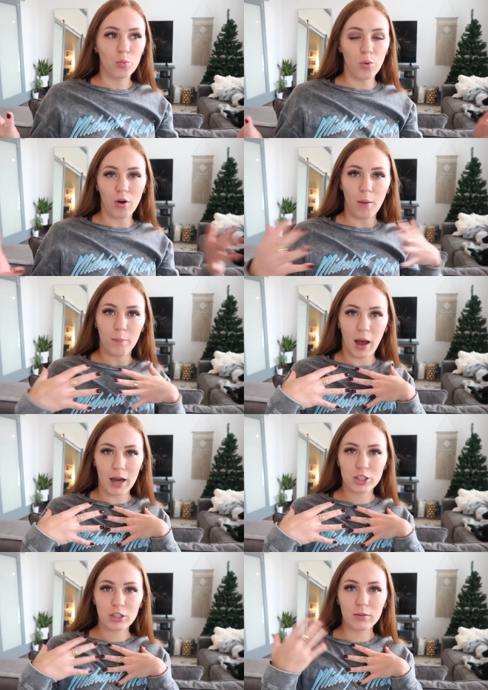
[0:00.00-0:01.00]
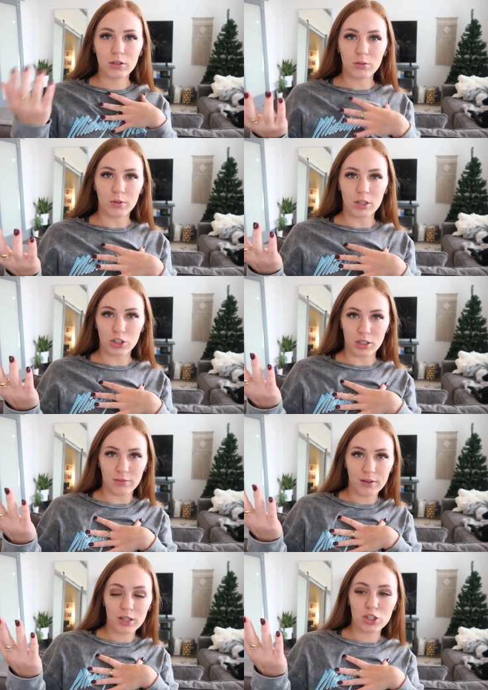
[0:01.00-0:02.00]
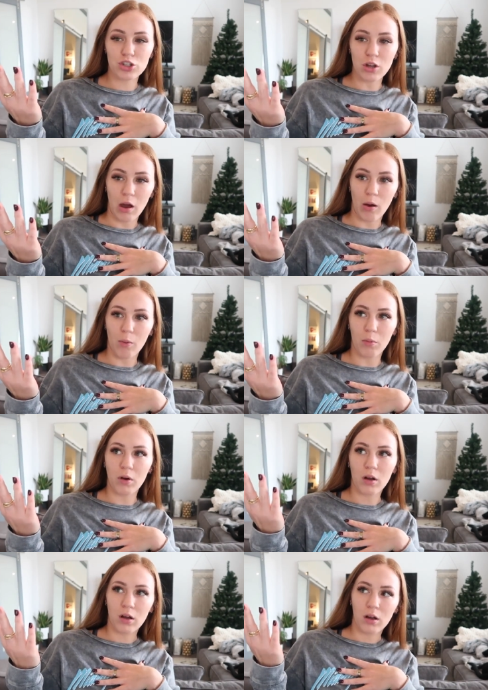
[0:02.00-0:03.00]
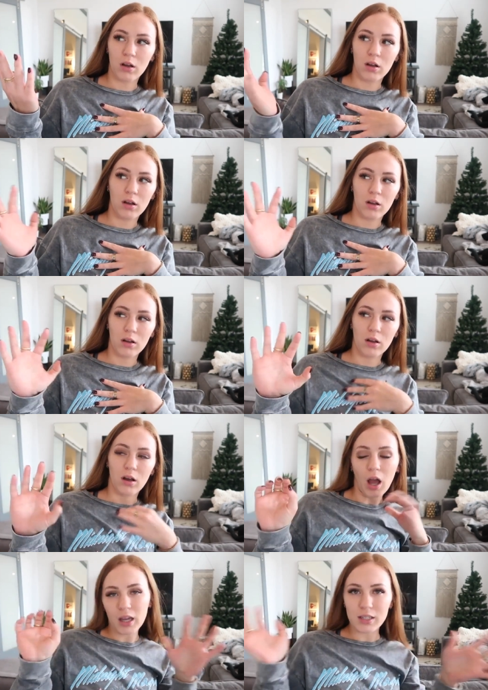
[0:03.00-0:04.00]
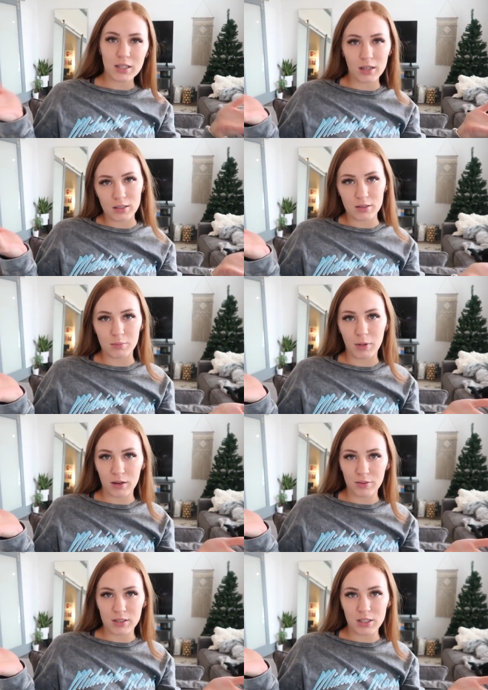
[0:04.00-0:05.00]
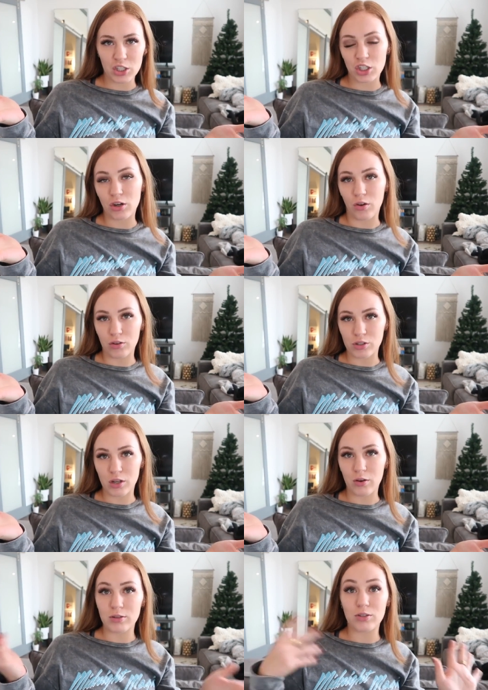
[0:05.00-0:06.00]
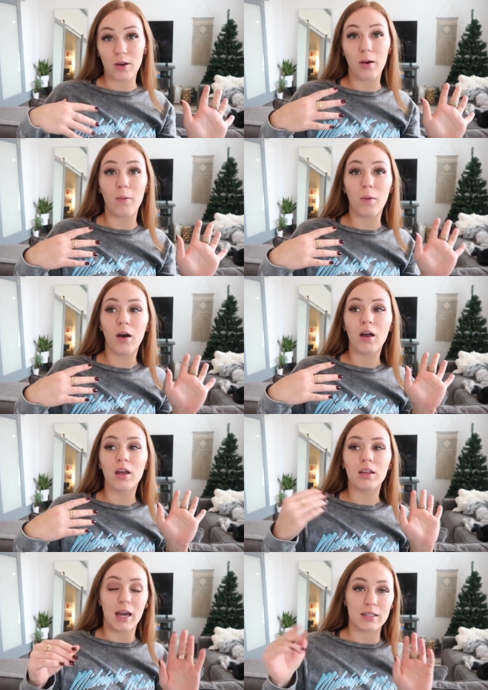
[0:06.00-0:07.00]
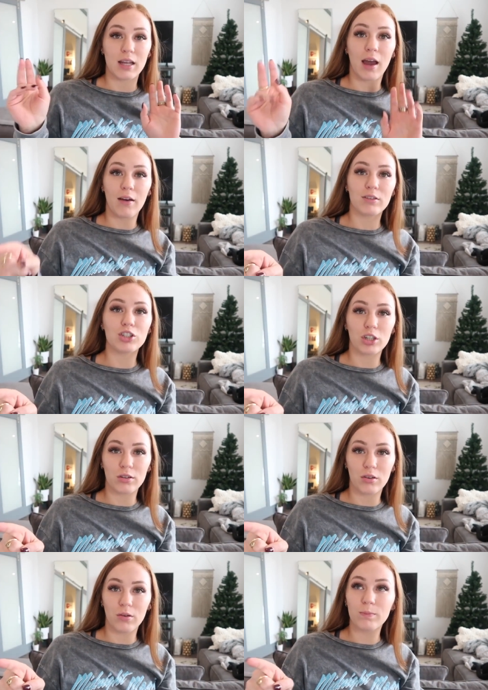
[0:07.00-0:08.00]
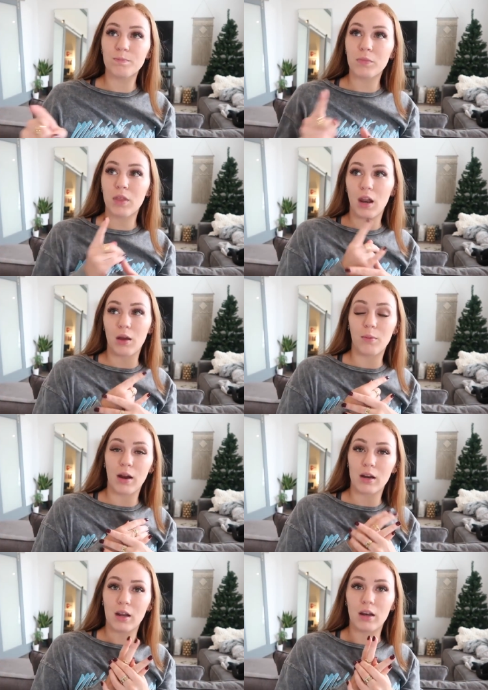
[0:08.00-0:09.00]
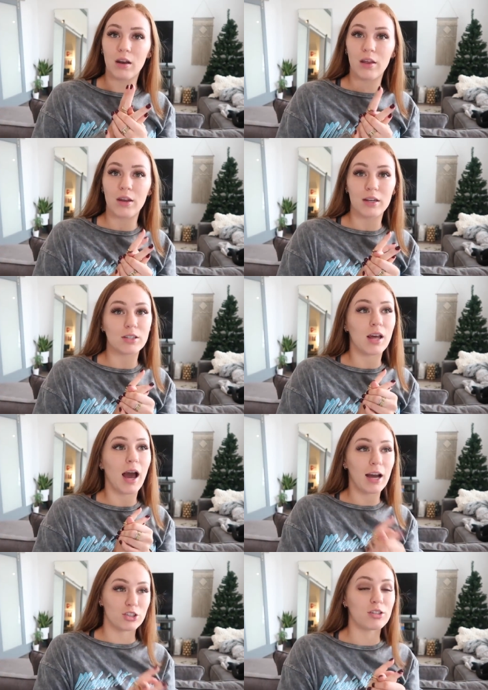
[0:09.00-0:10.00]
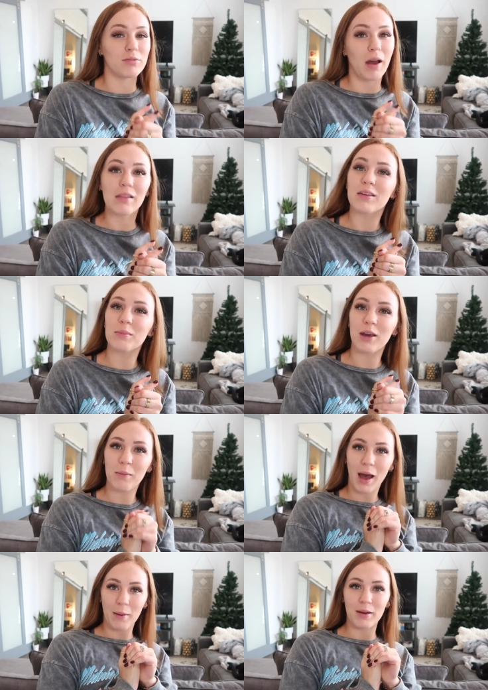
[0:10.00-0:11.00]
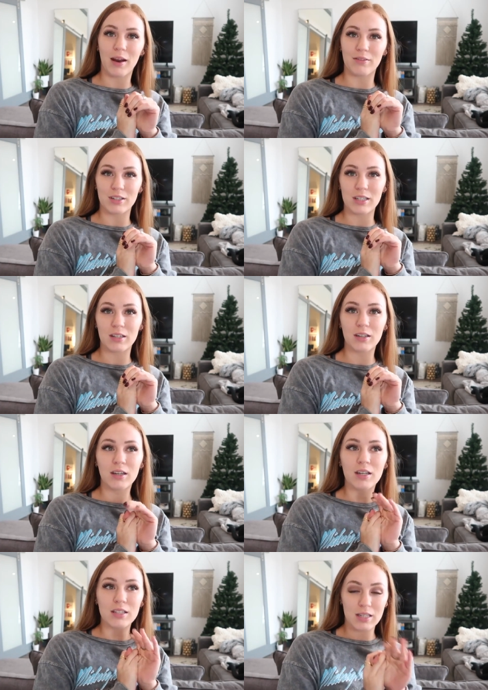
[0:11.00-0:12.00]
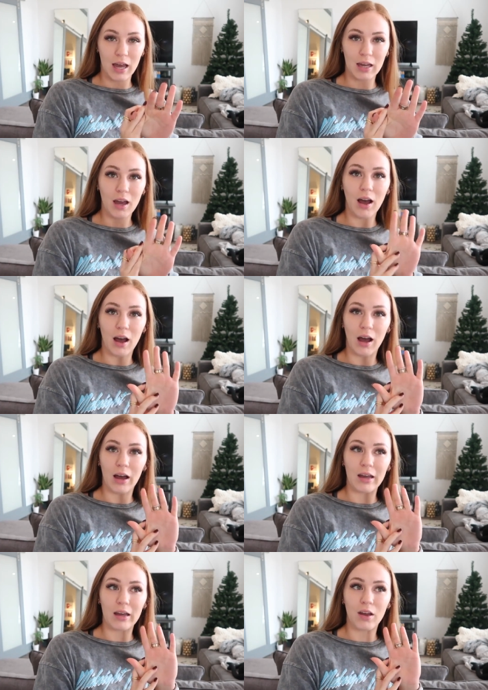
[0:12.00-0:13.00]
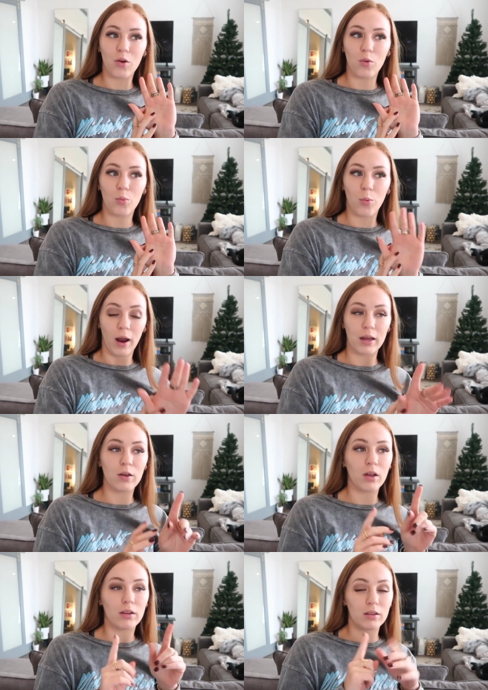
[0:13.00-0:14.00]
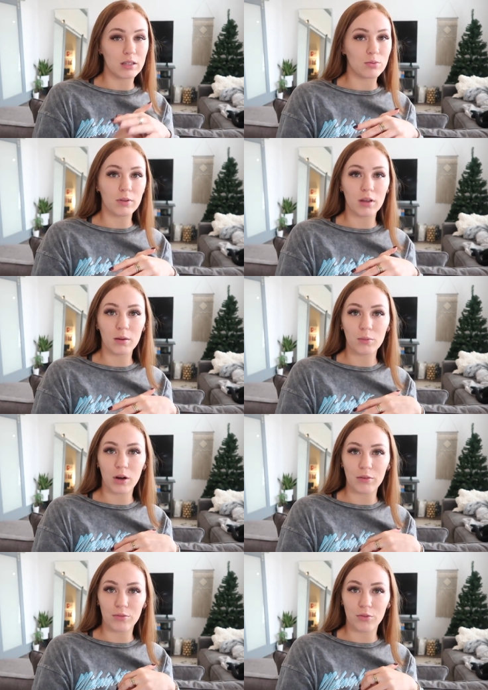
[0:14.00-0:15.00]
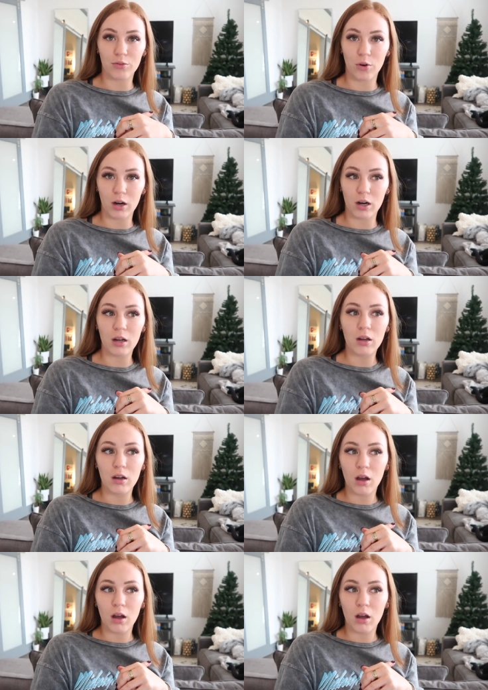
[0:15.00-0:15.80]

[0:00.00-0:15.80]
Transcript: will come back to you and you will achieve it. So I guess it is manifestation also. So yes, I have a journal that I write in. It has actually finally become a habit. Every day I write at least one thing I'm grateful for,